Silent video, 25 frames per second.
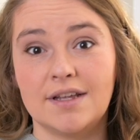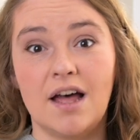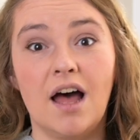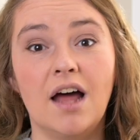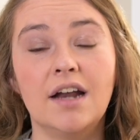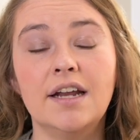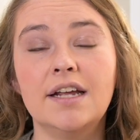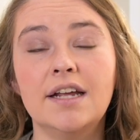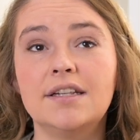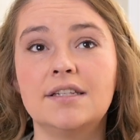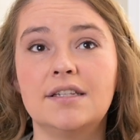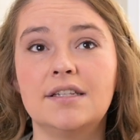
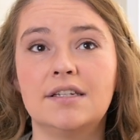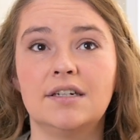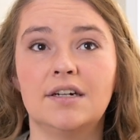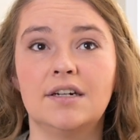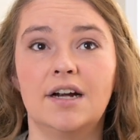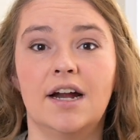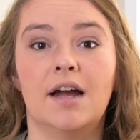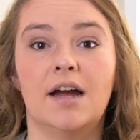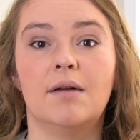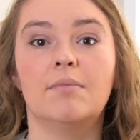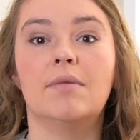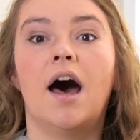on
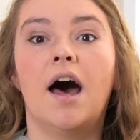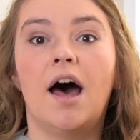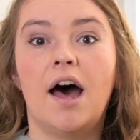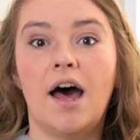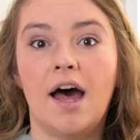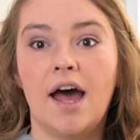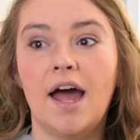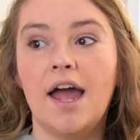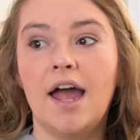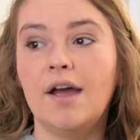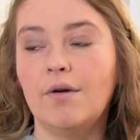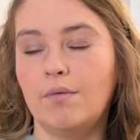Instagram.
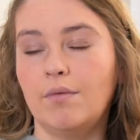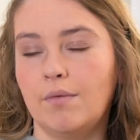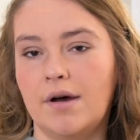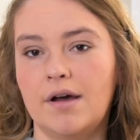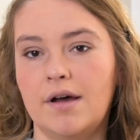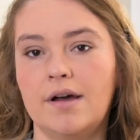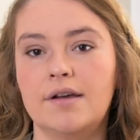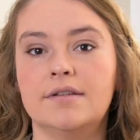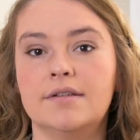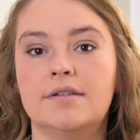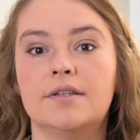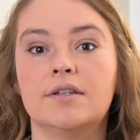I
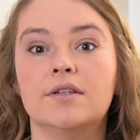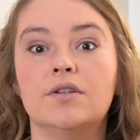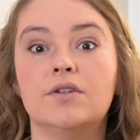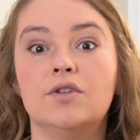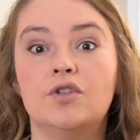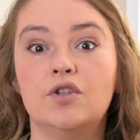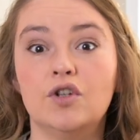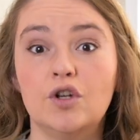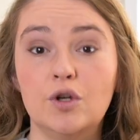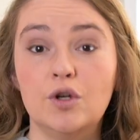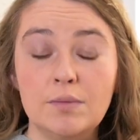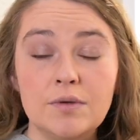was
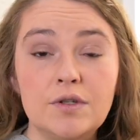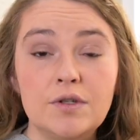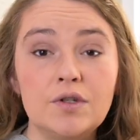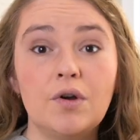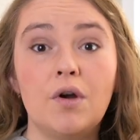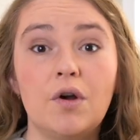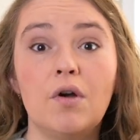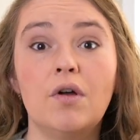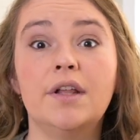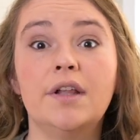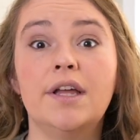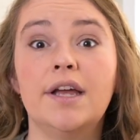doom
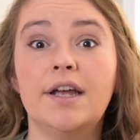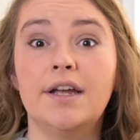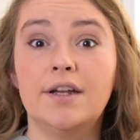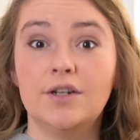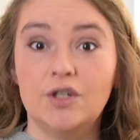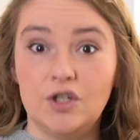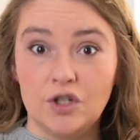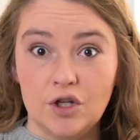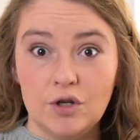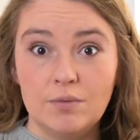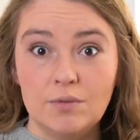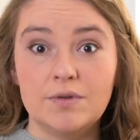
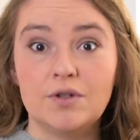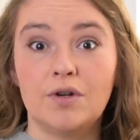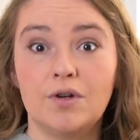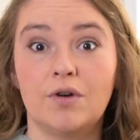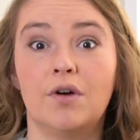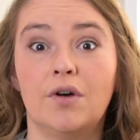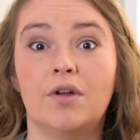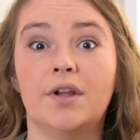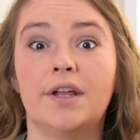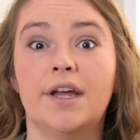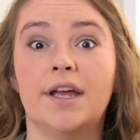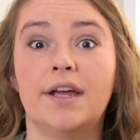scrolling, doom
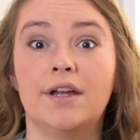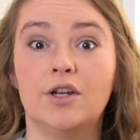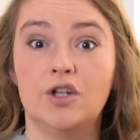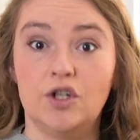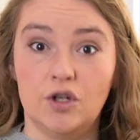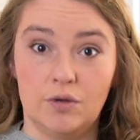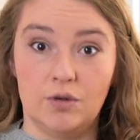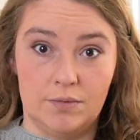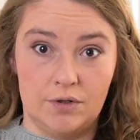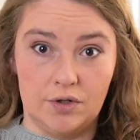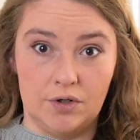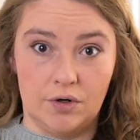scrolling,
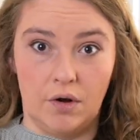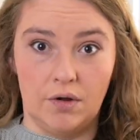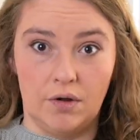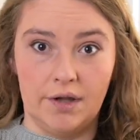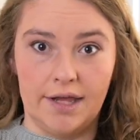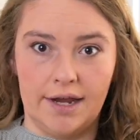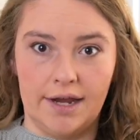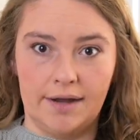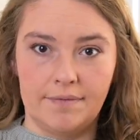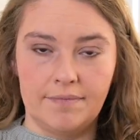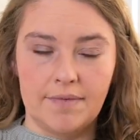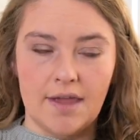doom
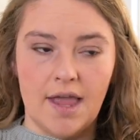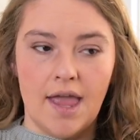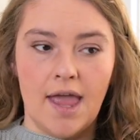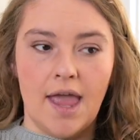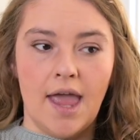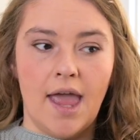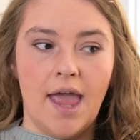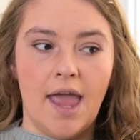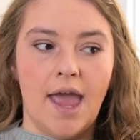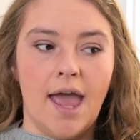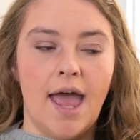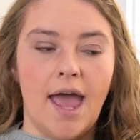scrolling.
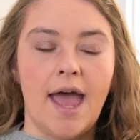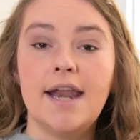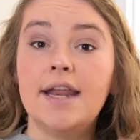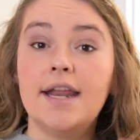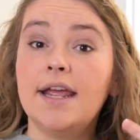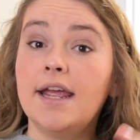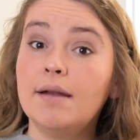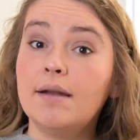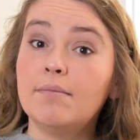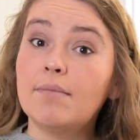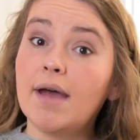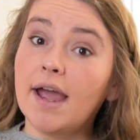And
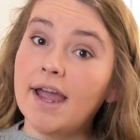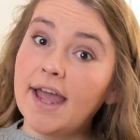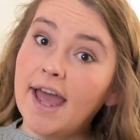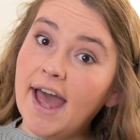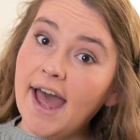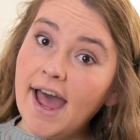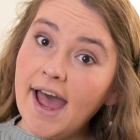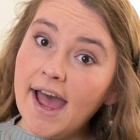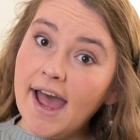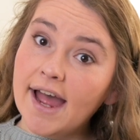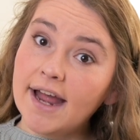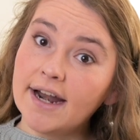in my
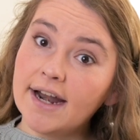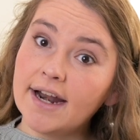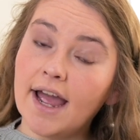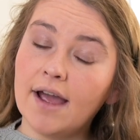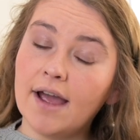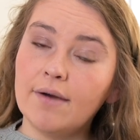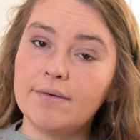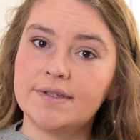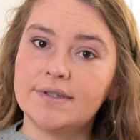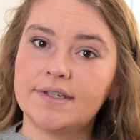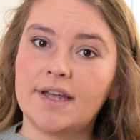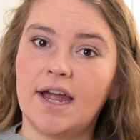head,
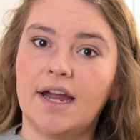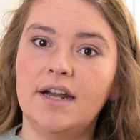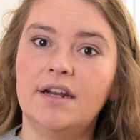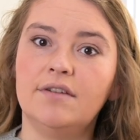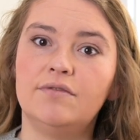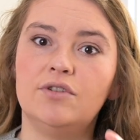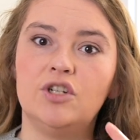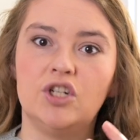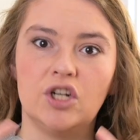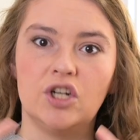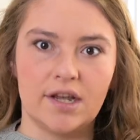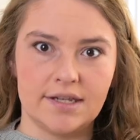I was kind
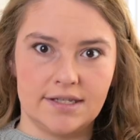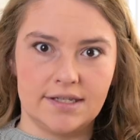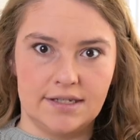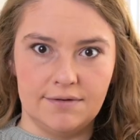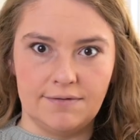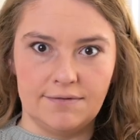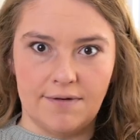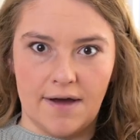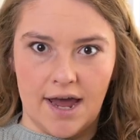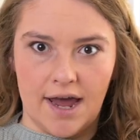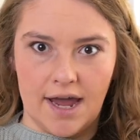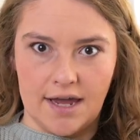of
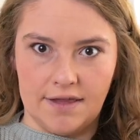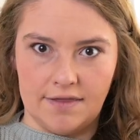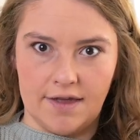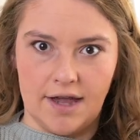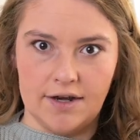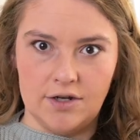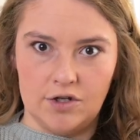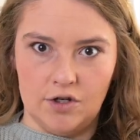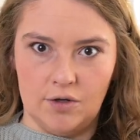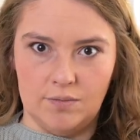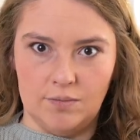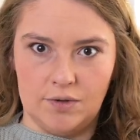justifying
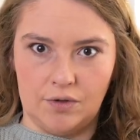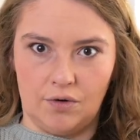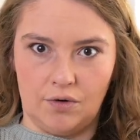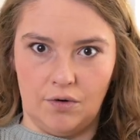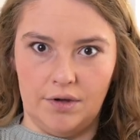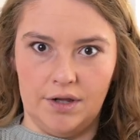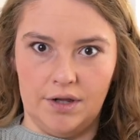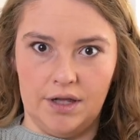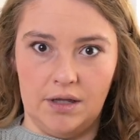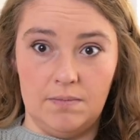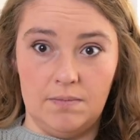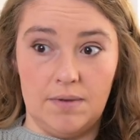that doom
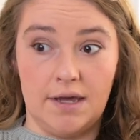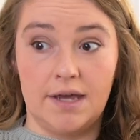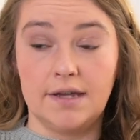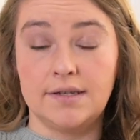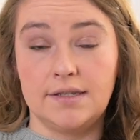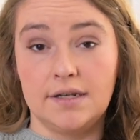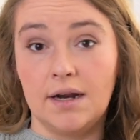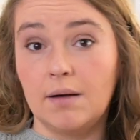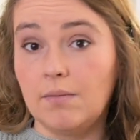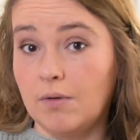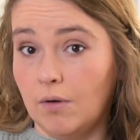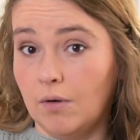scrolling
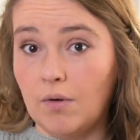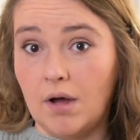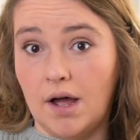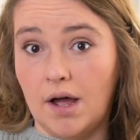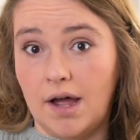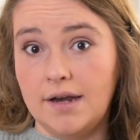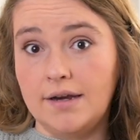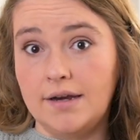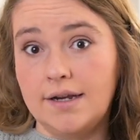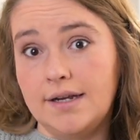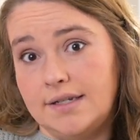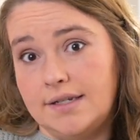because number
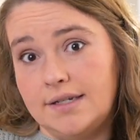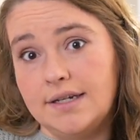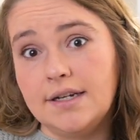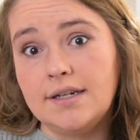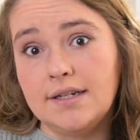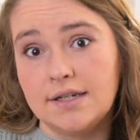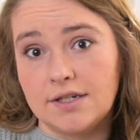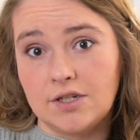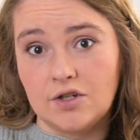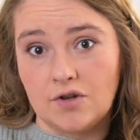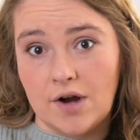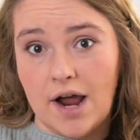1, it did
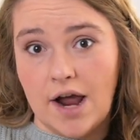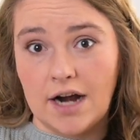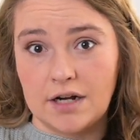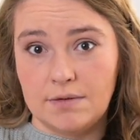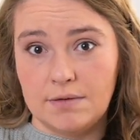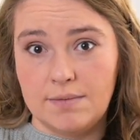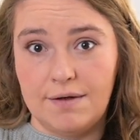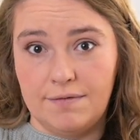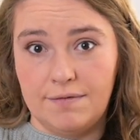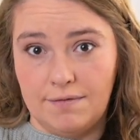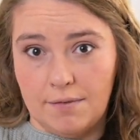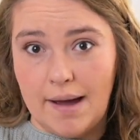distract
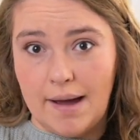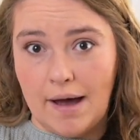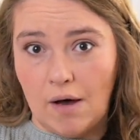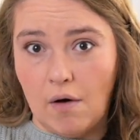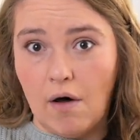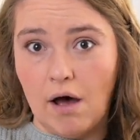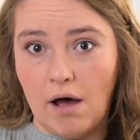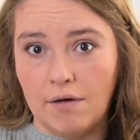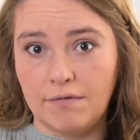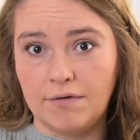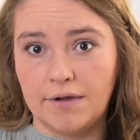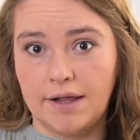me from how
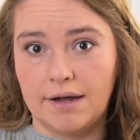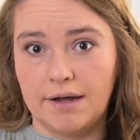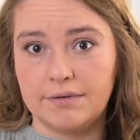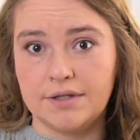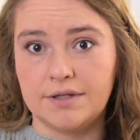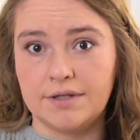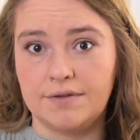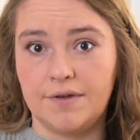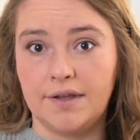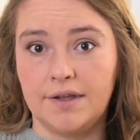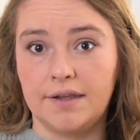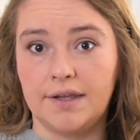awful I
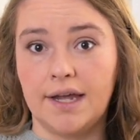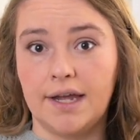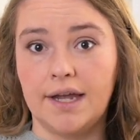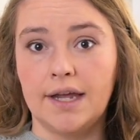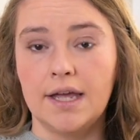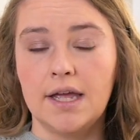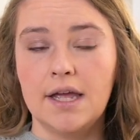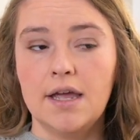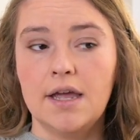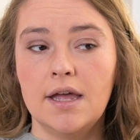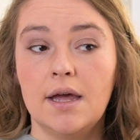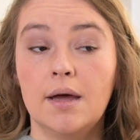was
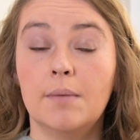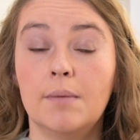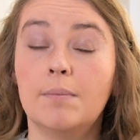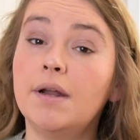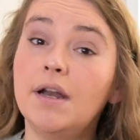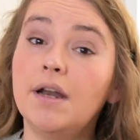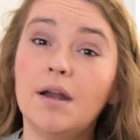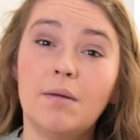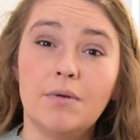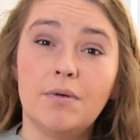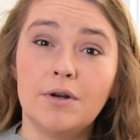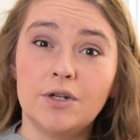feeling.
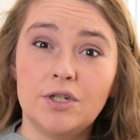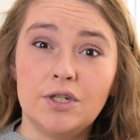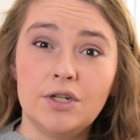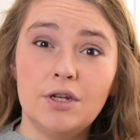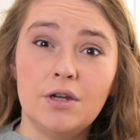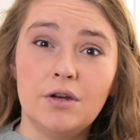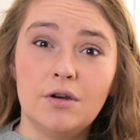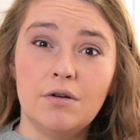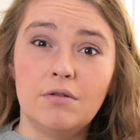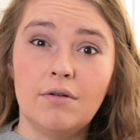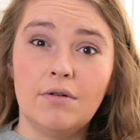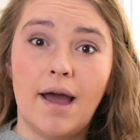But number
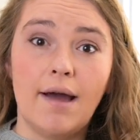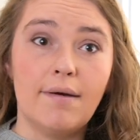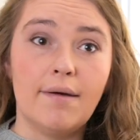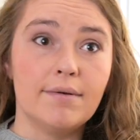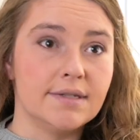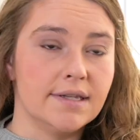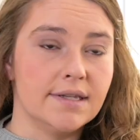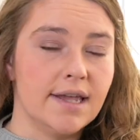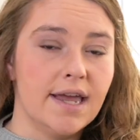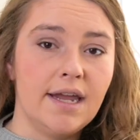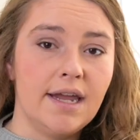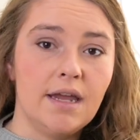2, I
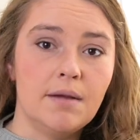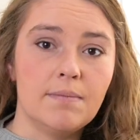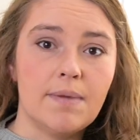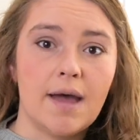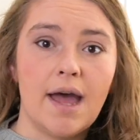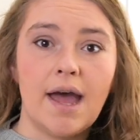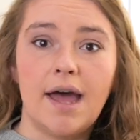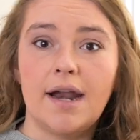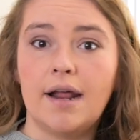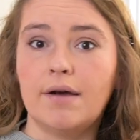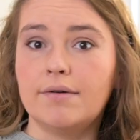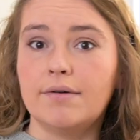was laying in
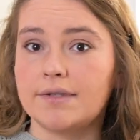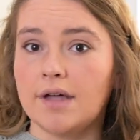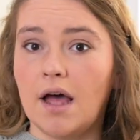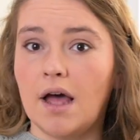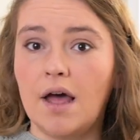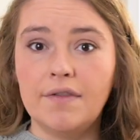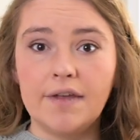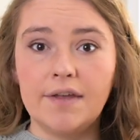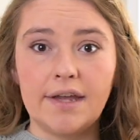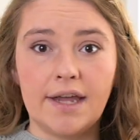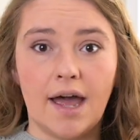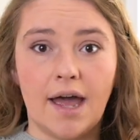bed, I was
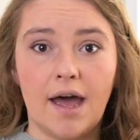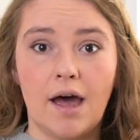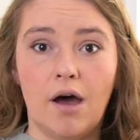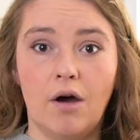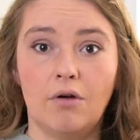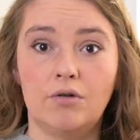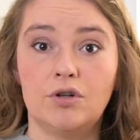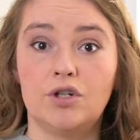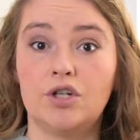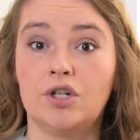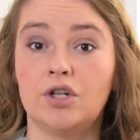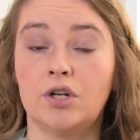on the
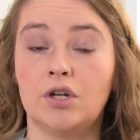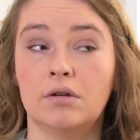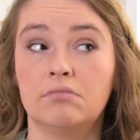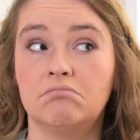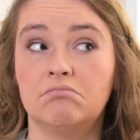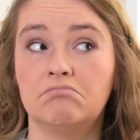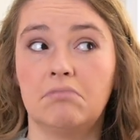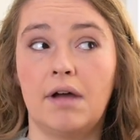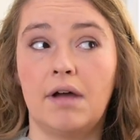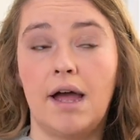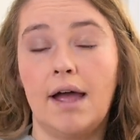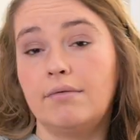couch,
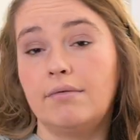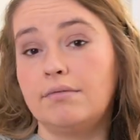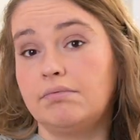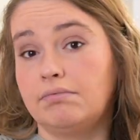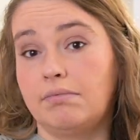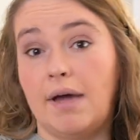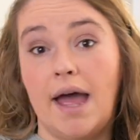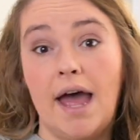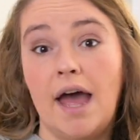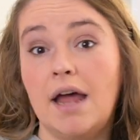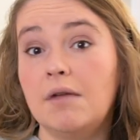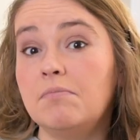I
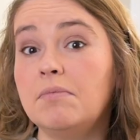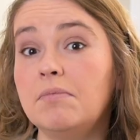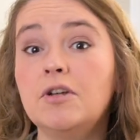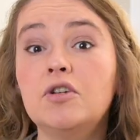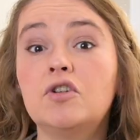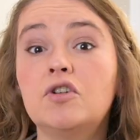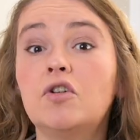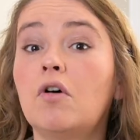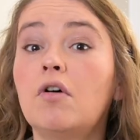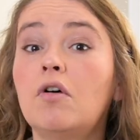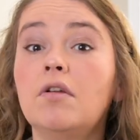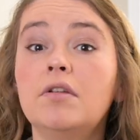had been
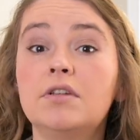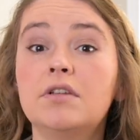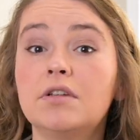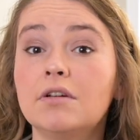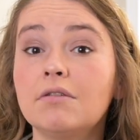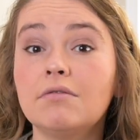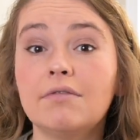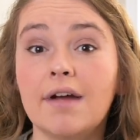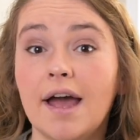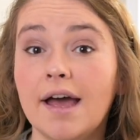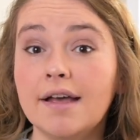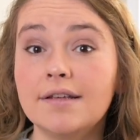told
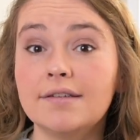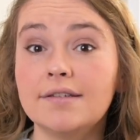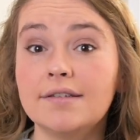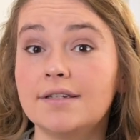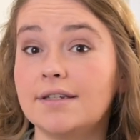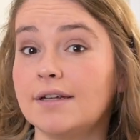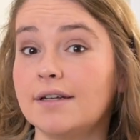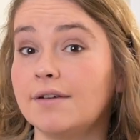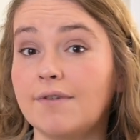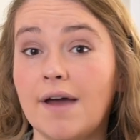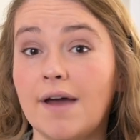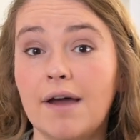to
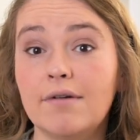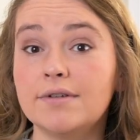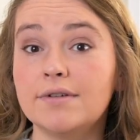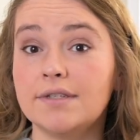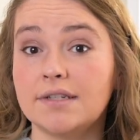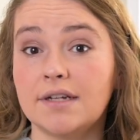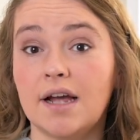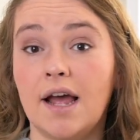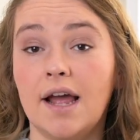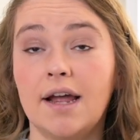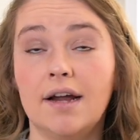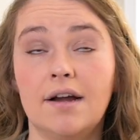rest if I was
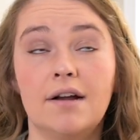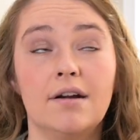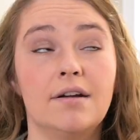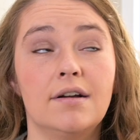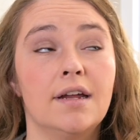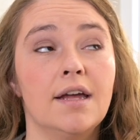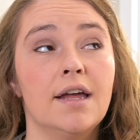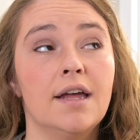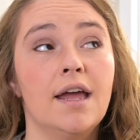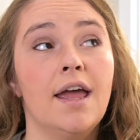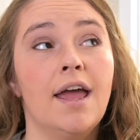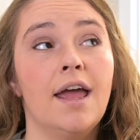
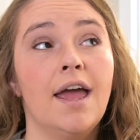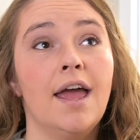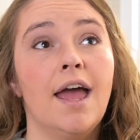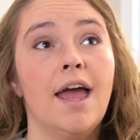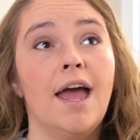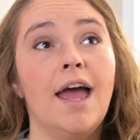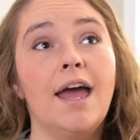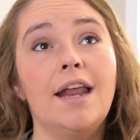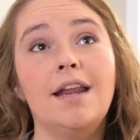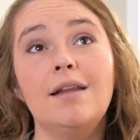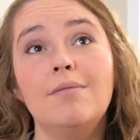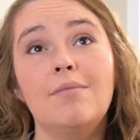tired,
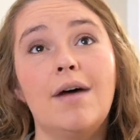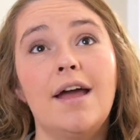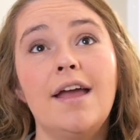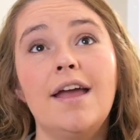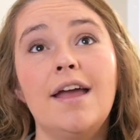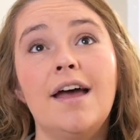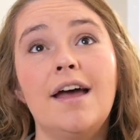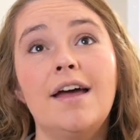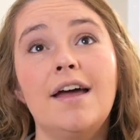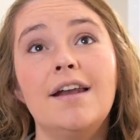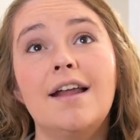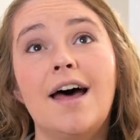and in my
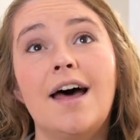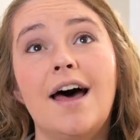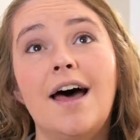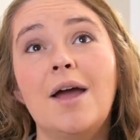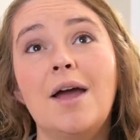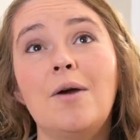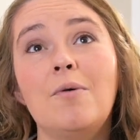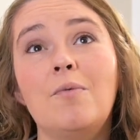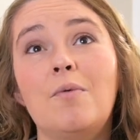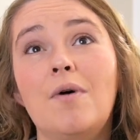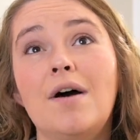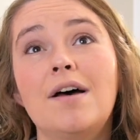head,
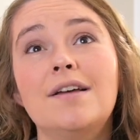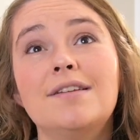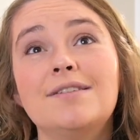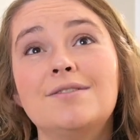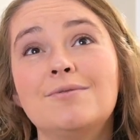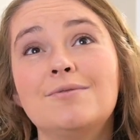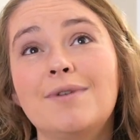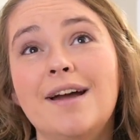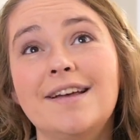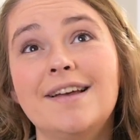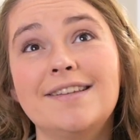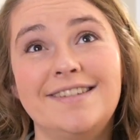I
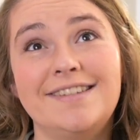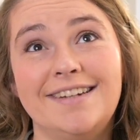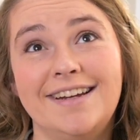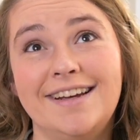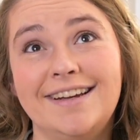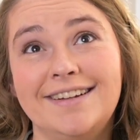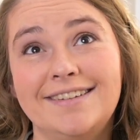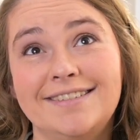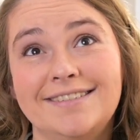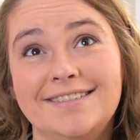was resting.